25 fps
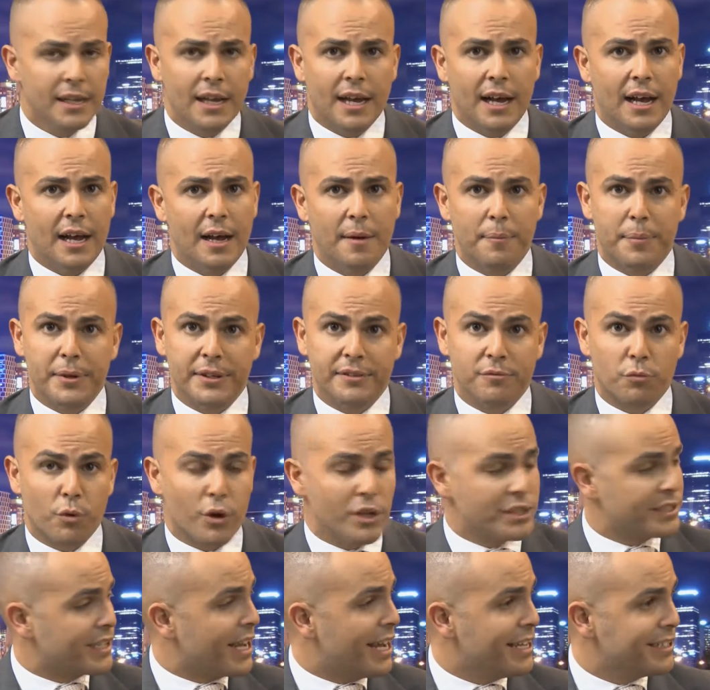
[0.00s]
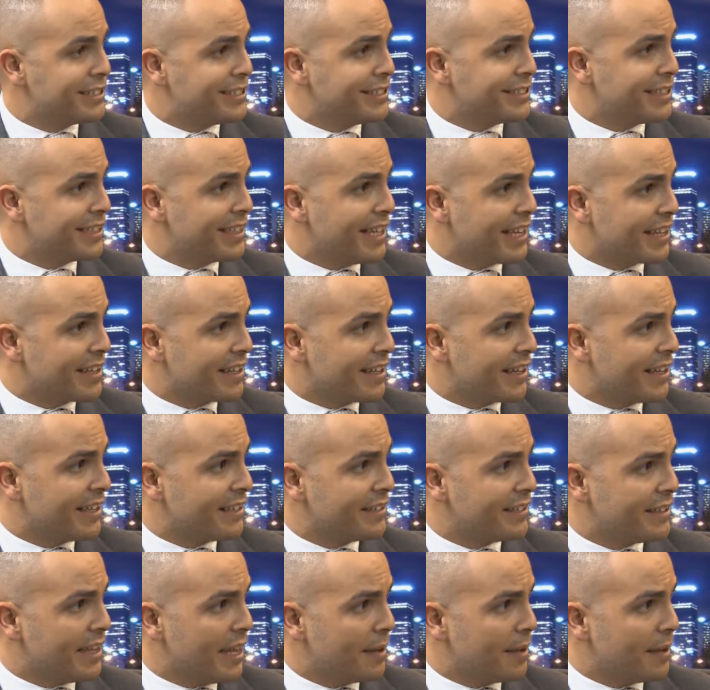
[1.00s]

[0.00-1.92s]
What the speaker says: But worst case is that they can get